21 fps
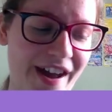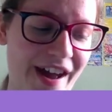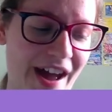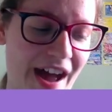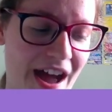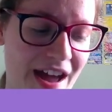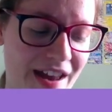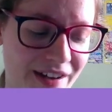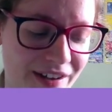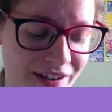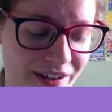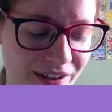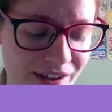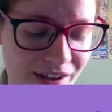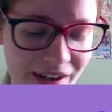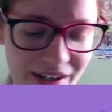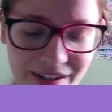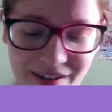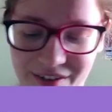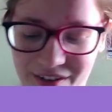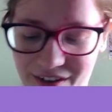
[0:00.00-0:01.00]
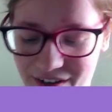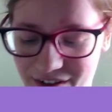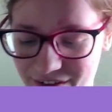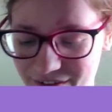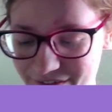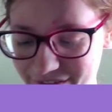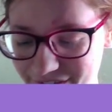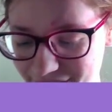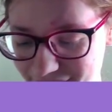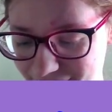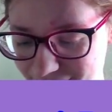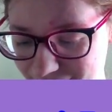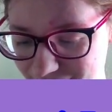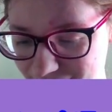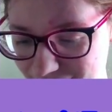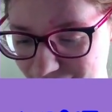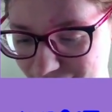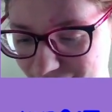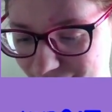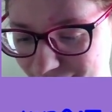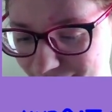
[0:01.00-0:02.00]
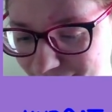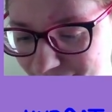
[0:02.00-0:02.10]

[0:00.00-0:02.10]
and 9 colours here,